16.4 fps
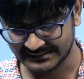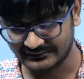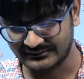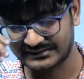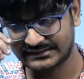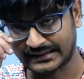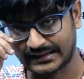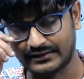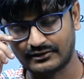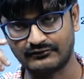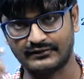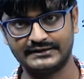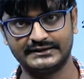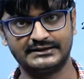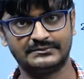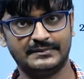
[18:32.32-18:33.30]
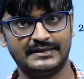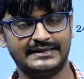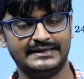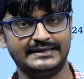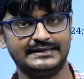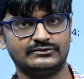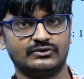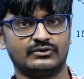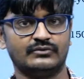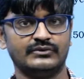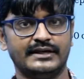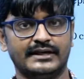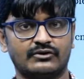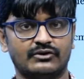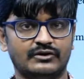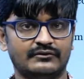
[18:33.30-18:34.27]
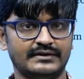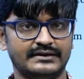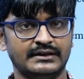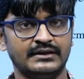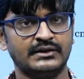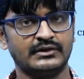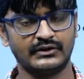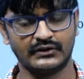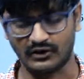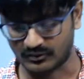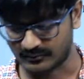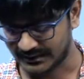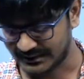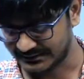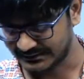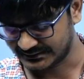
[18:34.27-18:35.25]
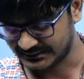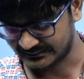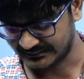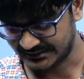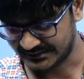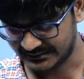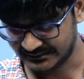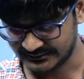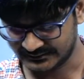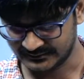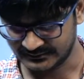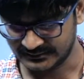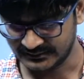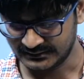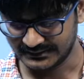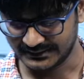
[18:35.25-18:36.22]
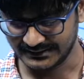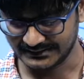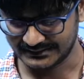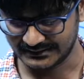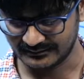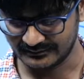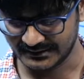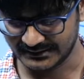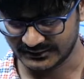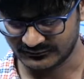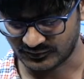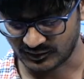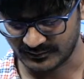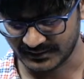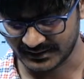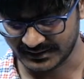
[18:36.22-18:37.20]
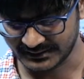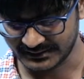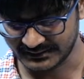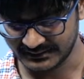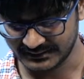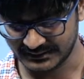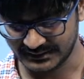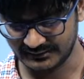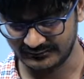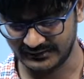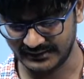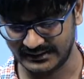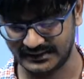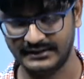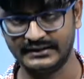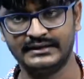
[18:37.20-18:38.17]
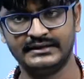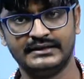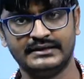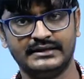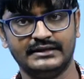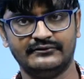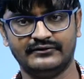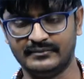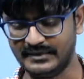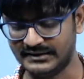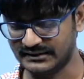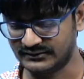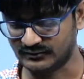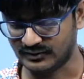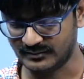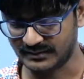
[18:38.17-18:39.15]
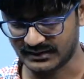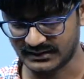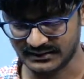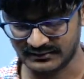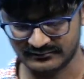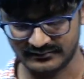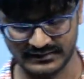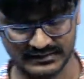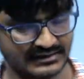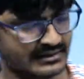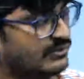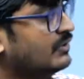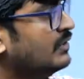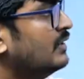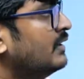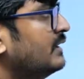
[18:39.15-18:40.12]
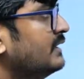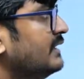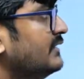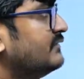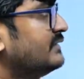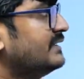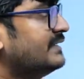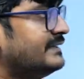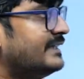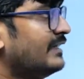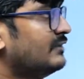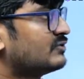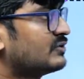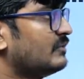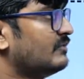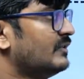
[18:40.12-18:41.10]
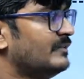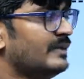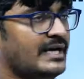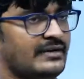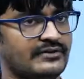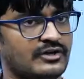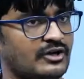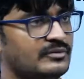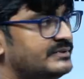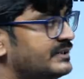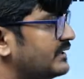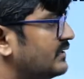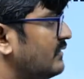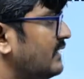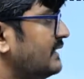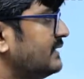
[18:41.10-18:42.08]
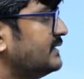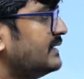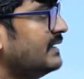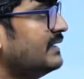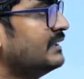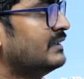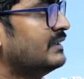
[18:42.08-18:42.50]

which kind of adjustment it is, so we are going with normal adjustment. That is, image is forming at infinity. If image is forming at infinity. Now if telescope will be having objective lens and